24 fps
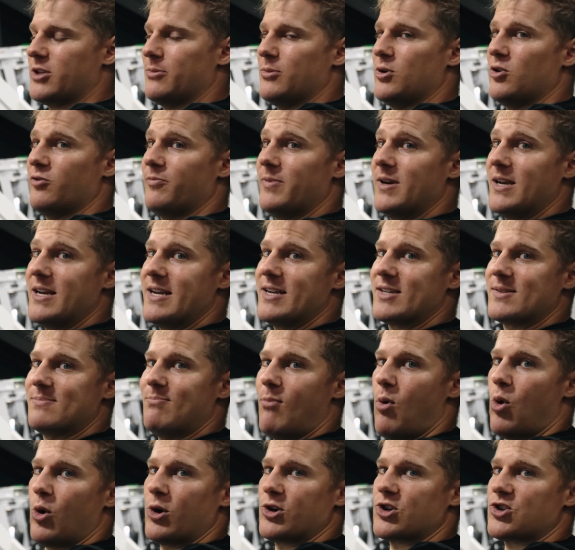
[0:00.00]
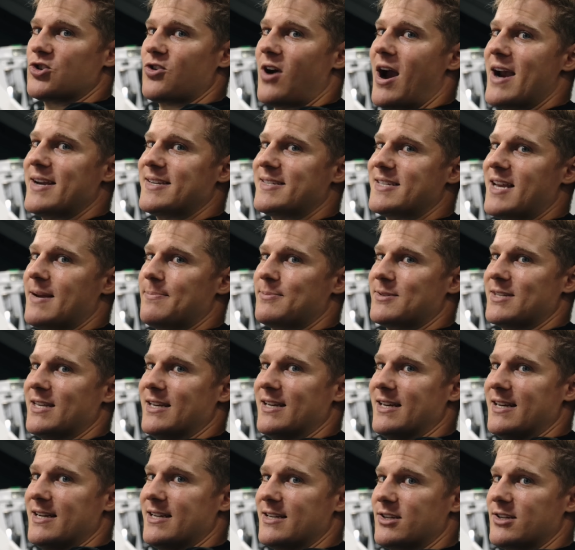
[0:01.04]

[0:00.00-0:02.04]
of the movement is more triceps than it